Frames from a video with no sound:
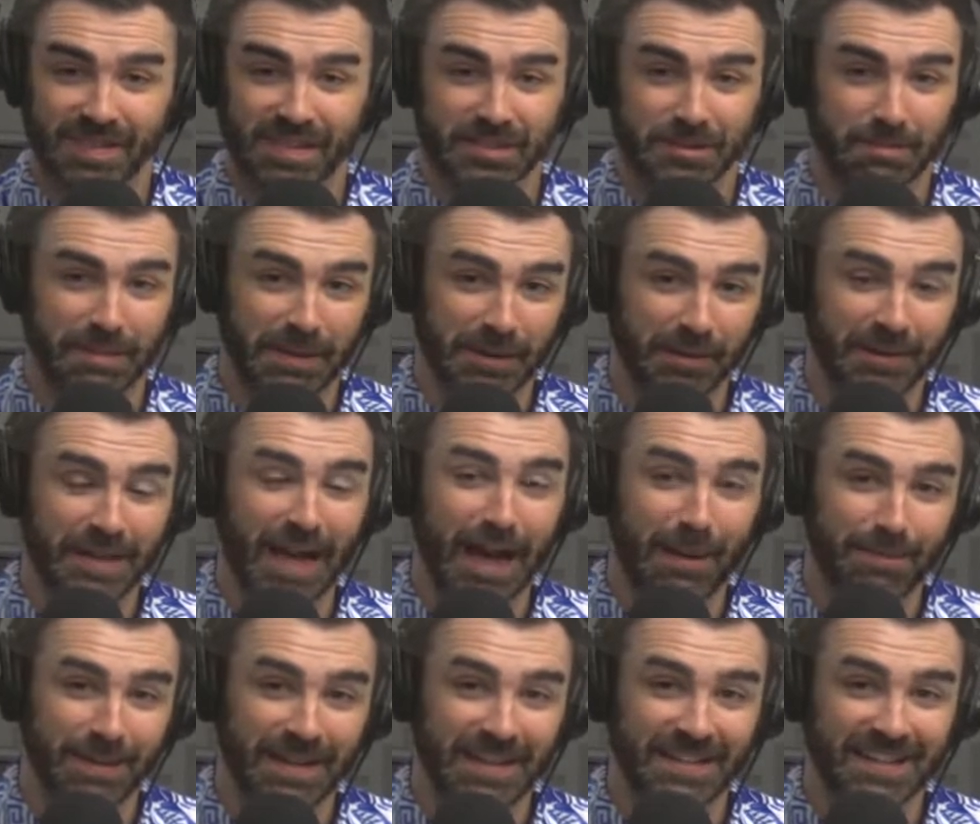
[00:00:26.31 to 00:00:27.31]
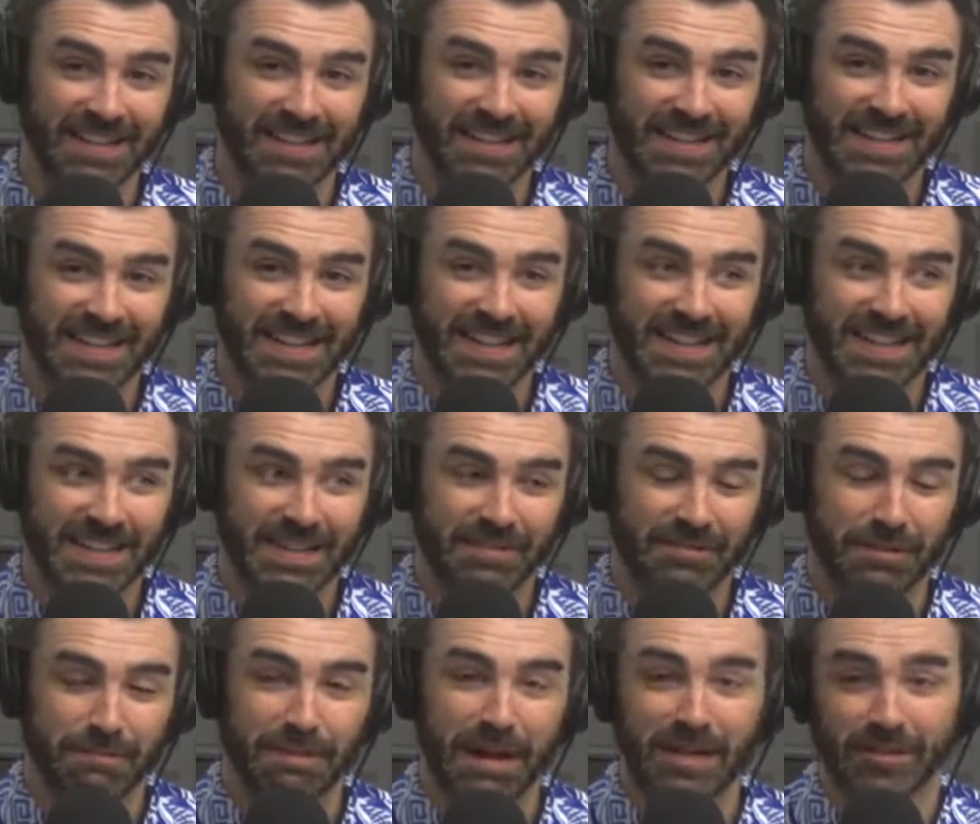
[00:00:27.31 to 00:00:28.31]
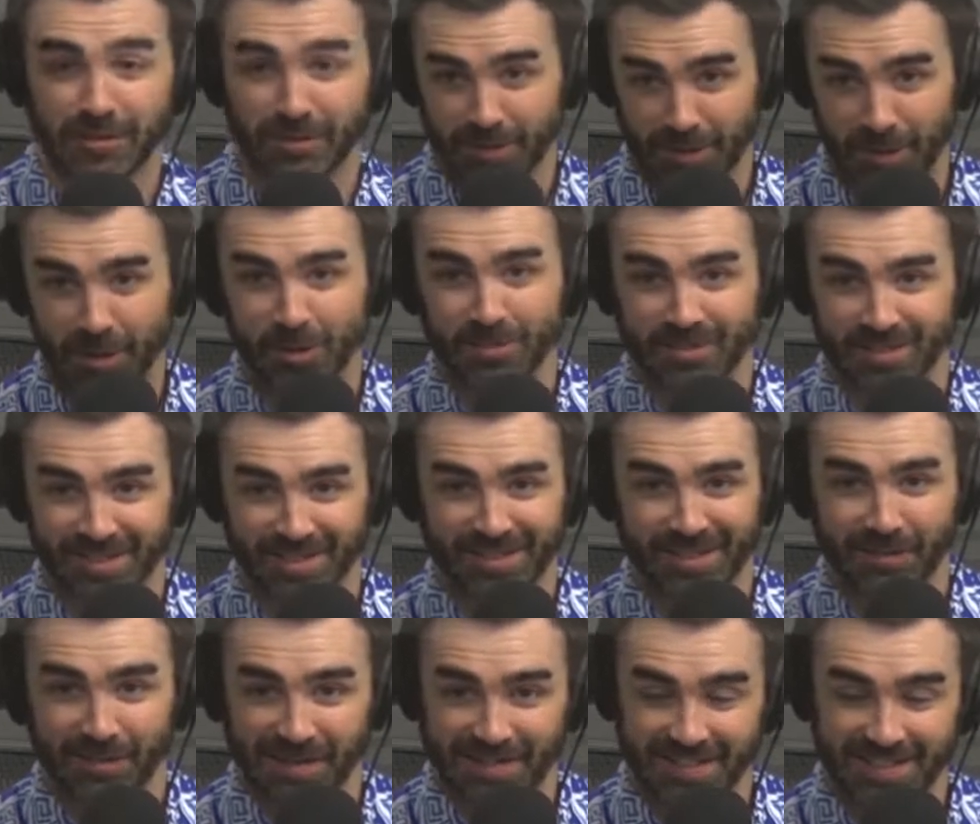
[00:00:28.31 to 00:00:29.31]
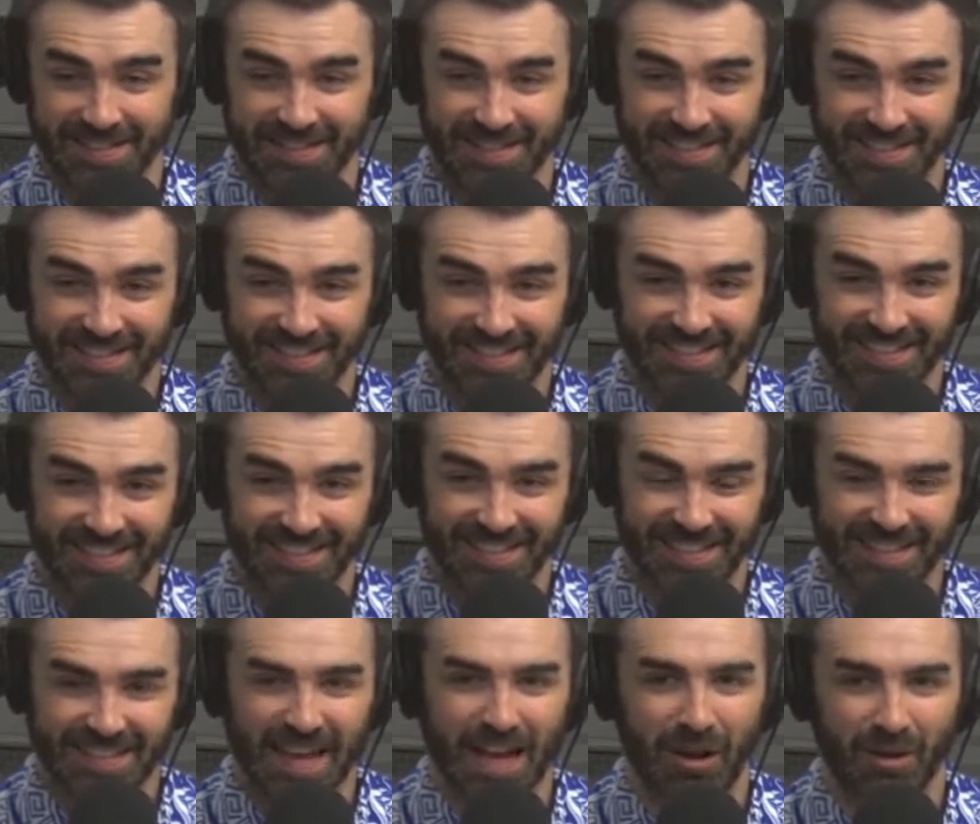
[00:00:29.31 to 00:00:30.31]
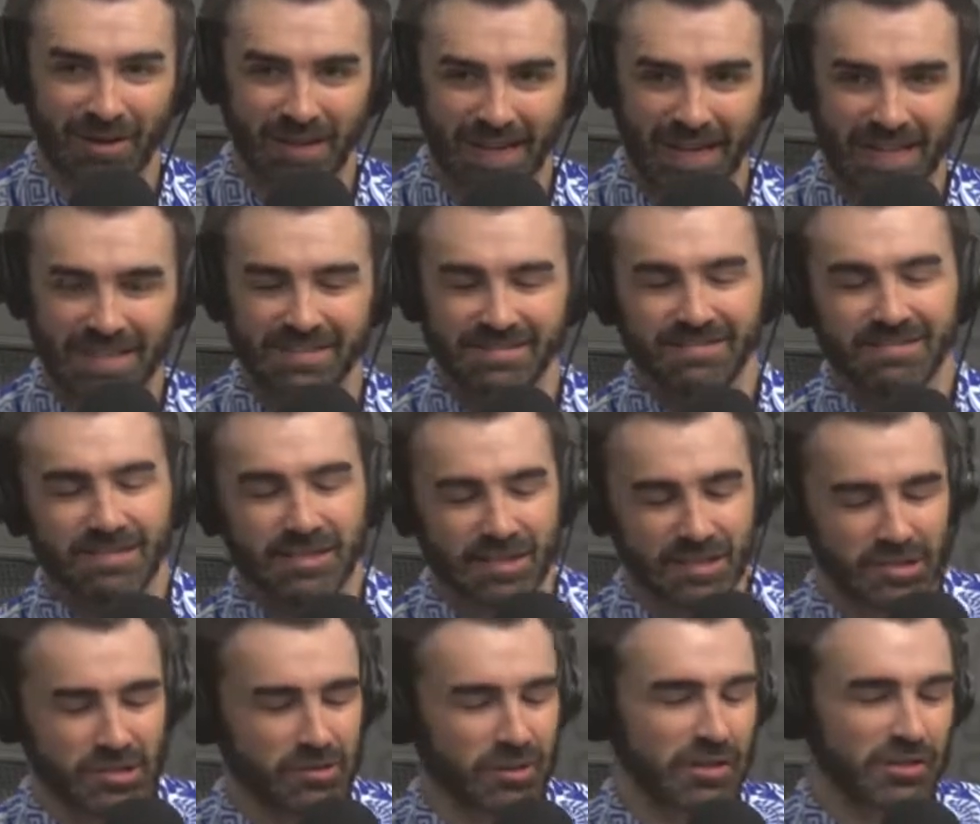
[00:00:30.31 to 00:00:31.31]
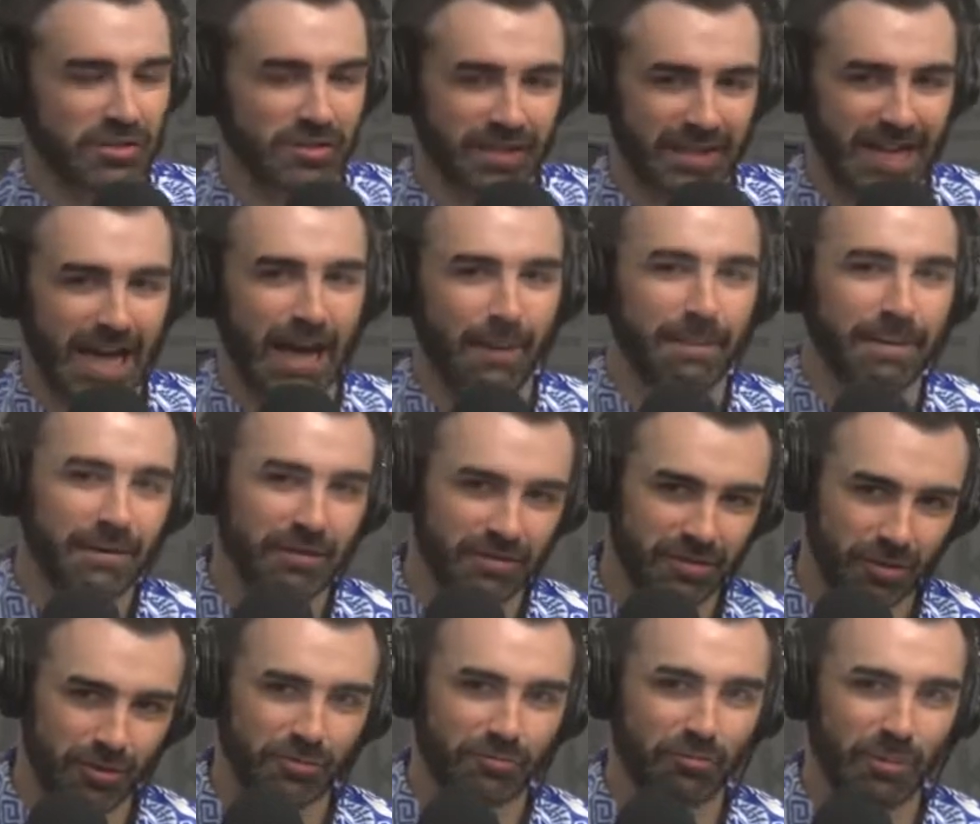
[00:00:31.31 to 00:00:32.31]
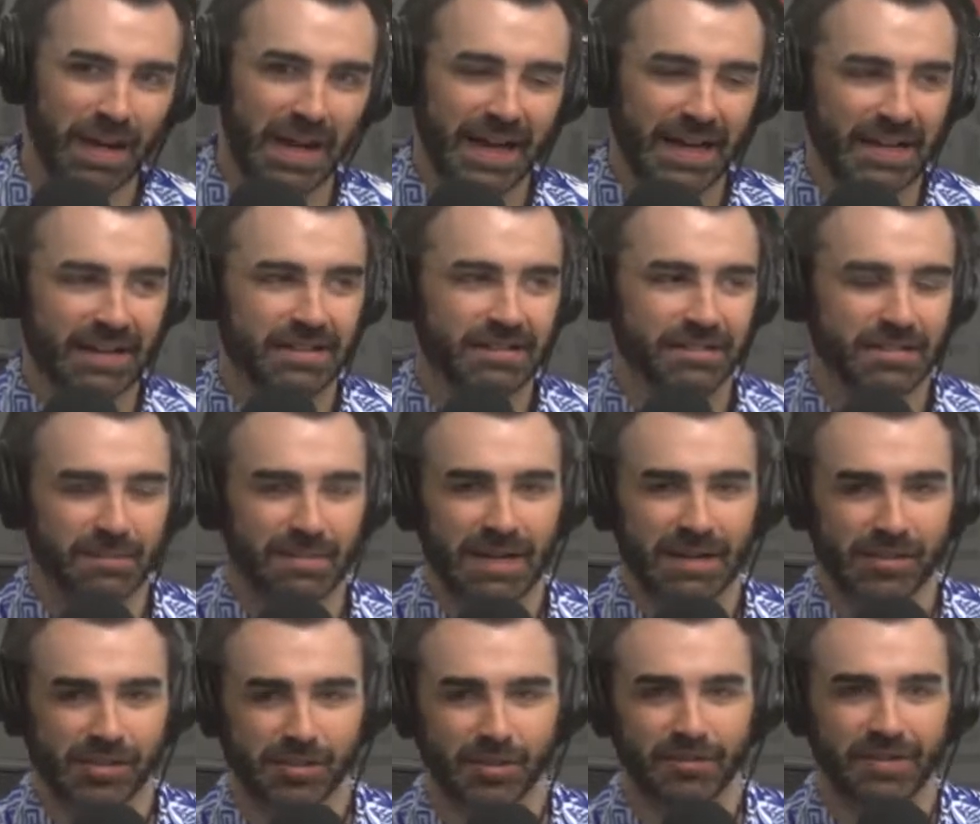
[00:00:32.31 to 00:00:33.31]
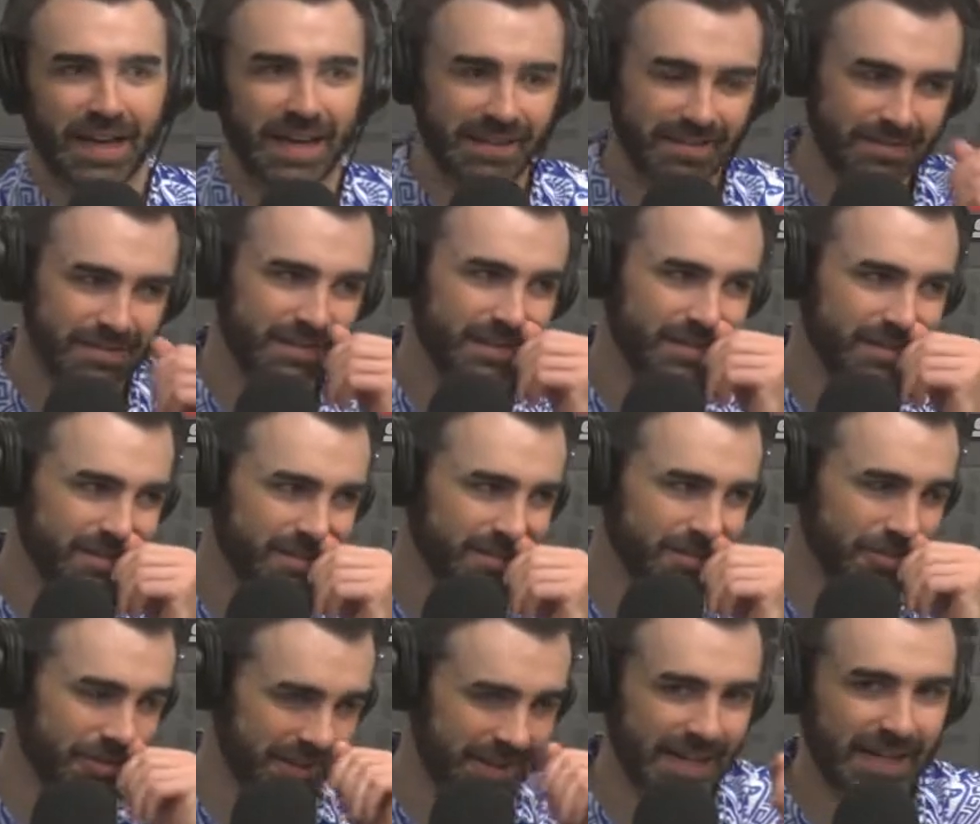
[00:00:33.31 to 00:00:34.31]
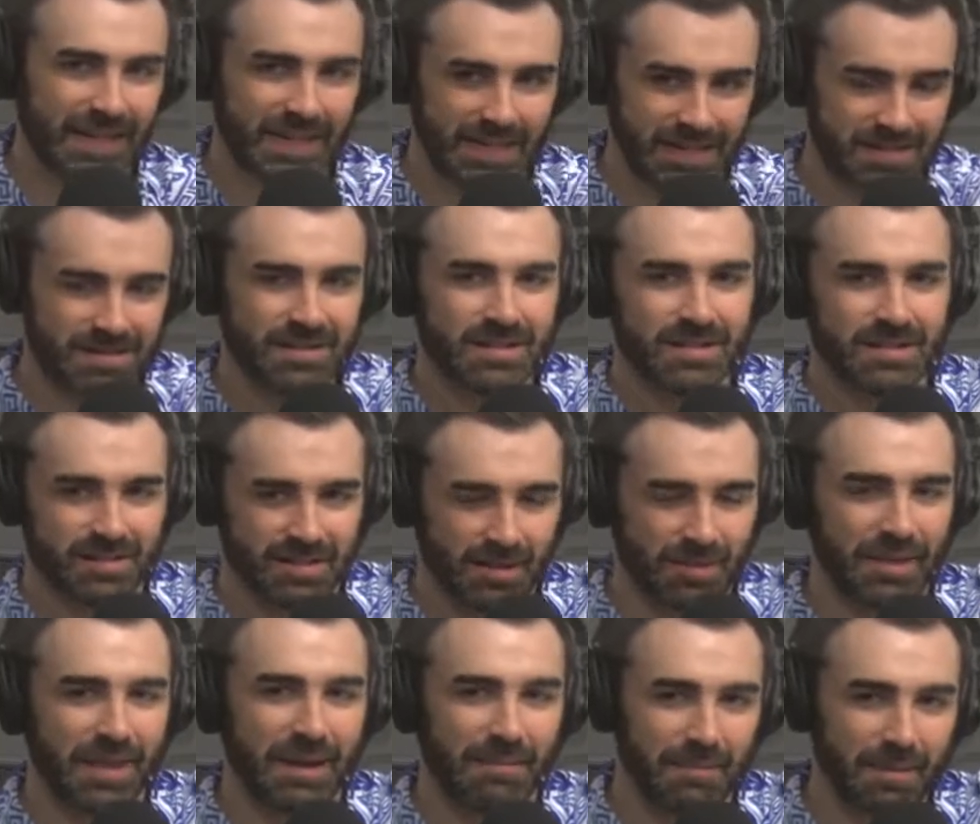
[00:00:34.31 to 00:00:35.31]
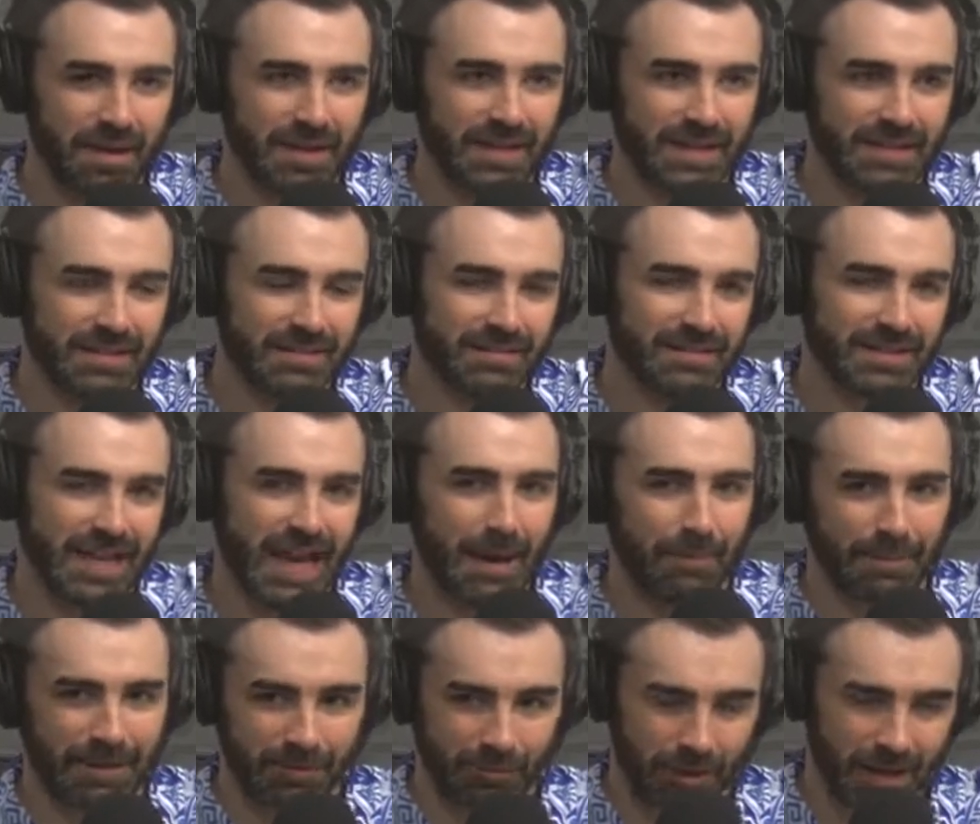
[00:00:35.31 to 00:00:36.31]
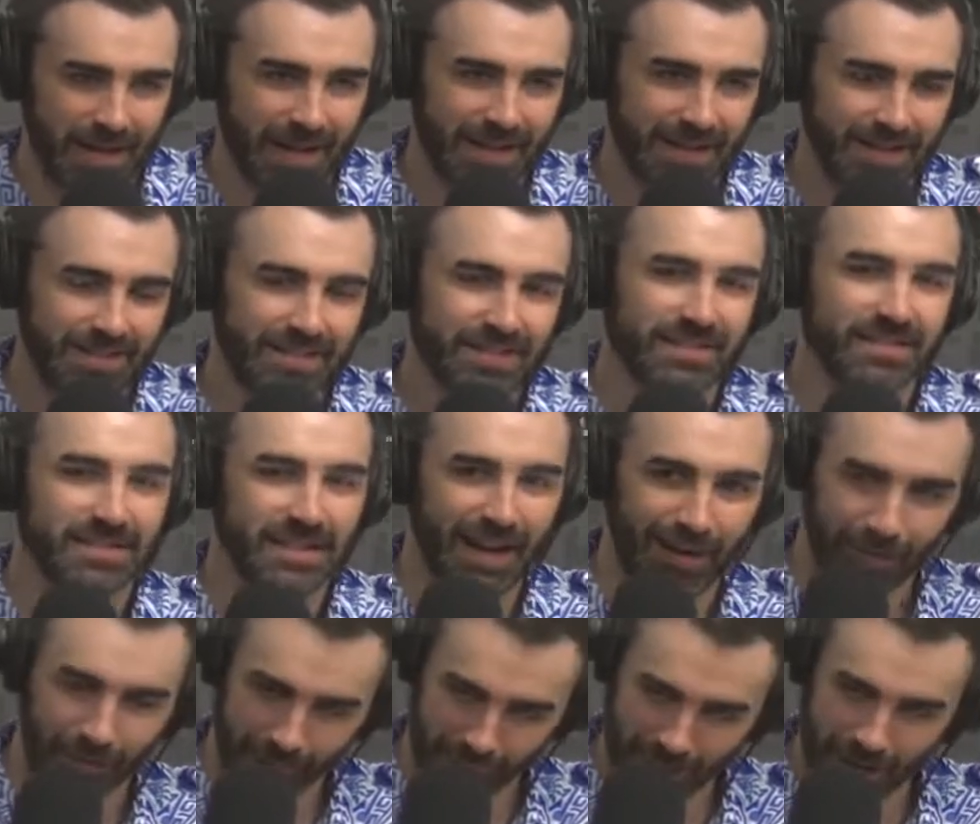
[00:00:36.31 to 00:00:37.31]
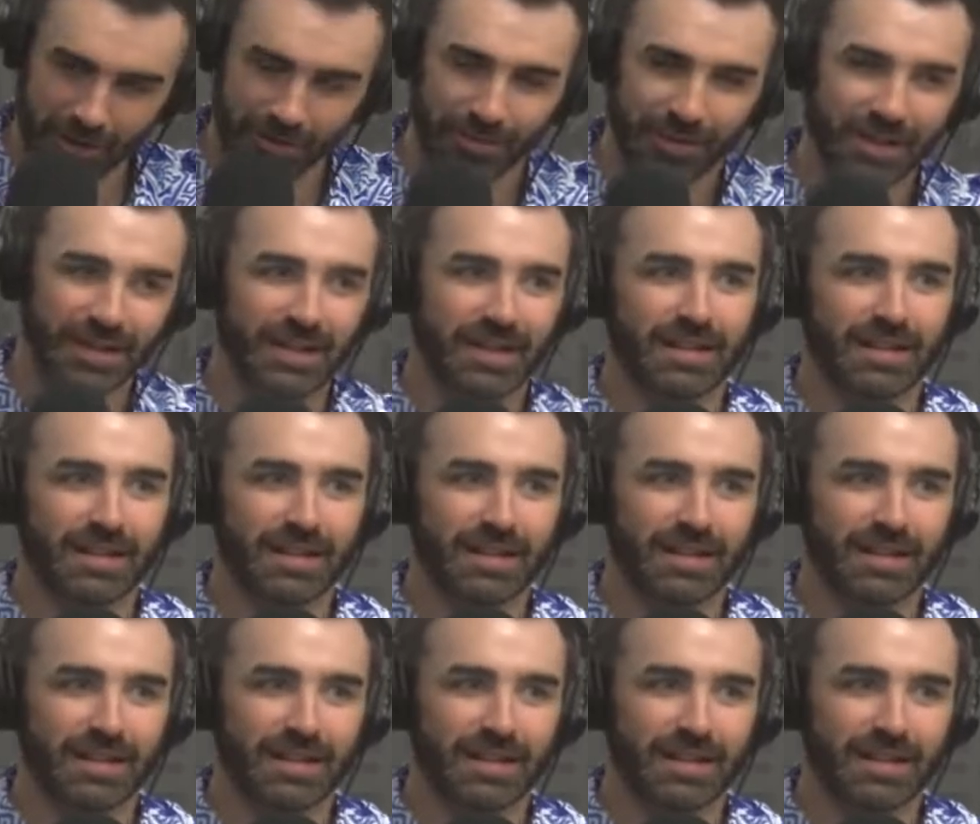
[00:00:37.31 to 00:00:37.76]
It's a bigger cap hit than Patrick Mahomes this coming season. Now, again, you can structure the cap in a certain way to make sure that you're kicking some of that money, cap hit-wise, down the road.